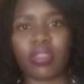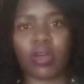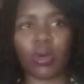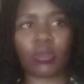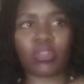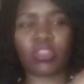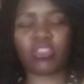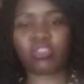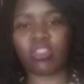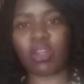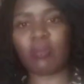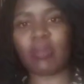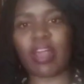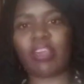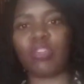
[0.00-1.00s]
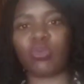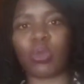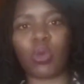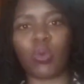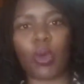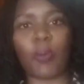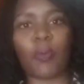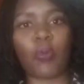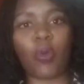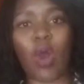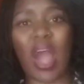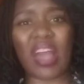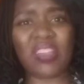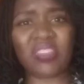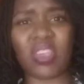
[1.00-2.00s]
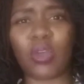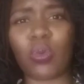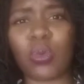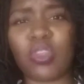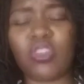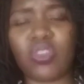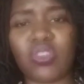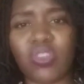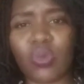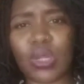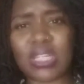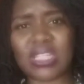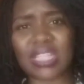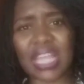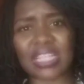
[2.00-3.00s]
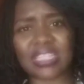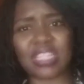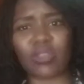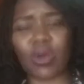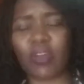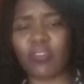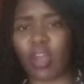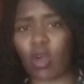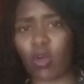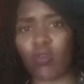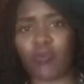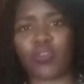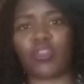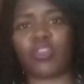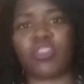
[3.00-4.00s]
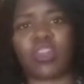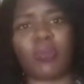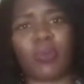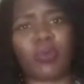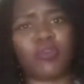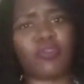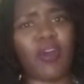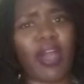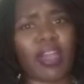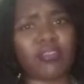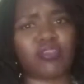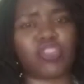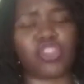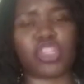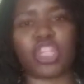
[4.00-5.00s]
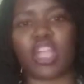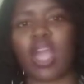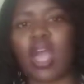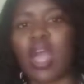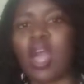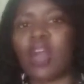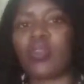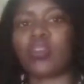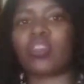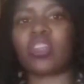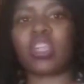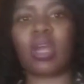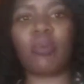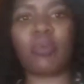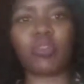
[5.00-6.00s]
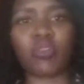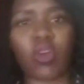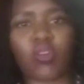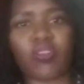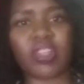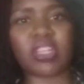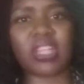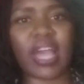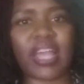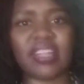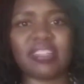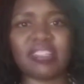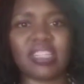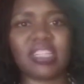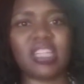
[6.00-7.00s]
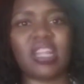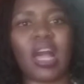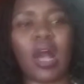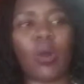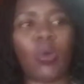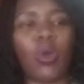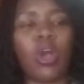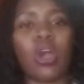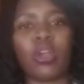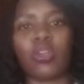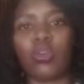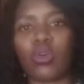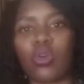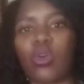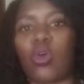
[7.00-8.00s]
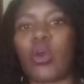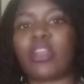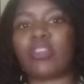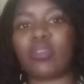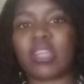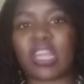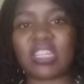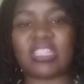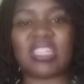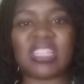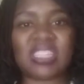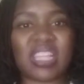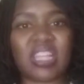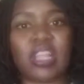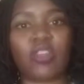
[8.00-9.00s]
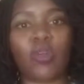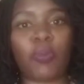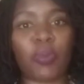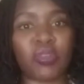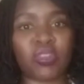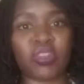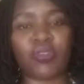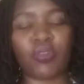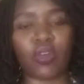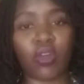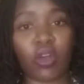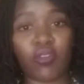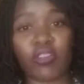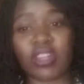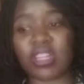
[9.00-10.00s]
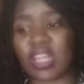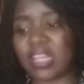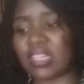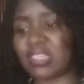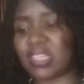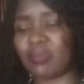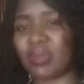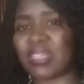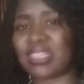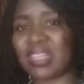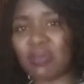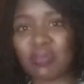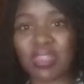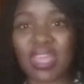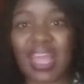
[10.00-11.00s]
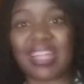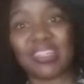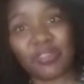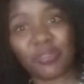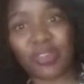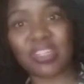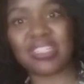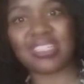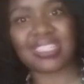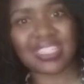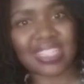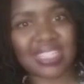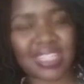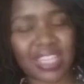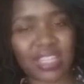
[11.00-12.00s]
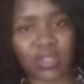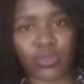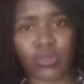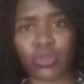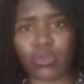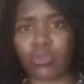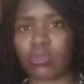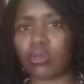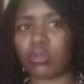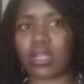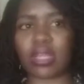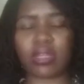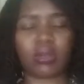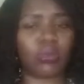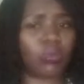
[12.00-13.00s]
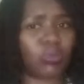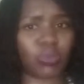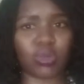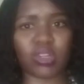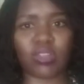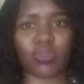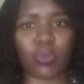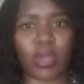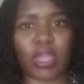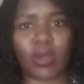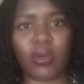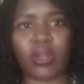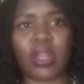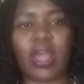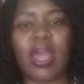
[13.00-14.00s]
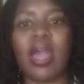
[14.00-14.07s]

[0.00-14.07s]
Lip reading: was a stream last week where people were asking questions, they were discussing, they were having a conversation about 5G, they were talking about COVID-19 and how you go and you get tested and you're positive for COVID-19, but a different disease kills you. So like, what is going on?